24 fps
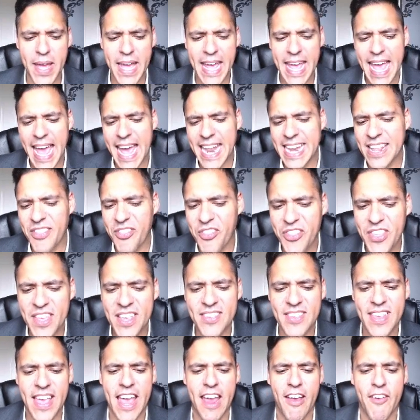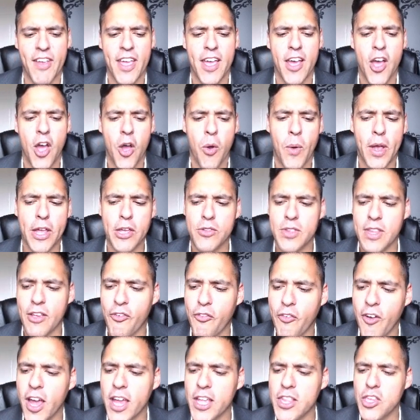it. And in this area where you
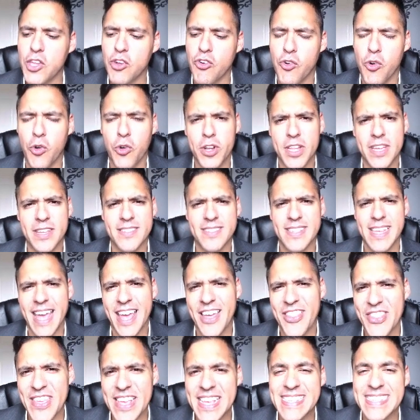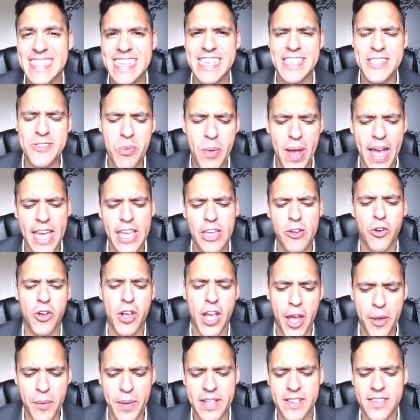define your audience, this is where you're
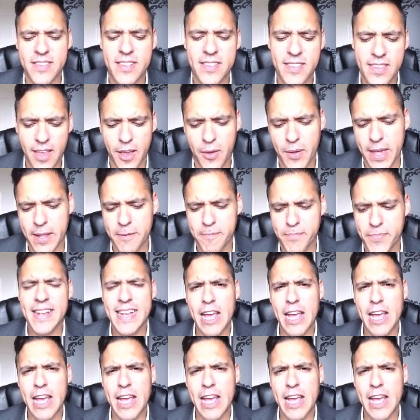going to do it.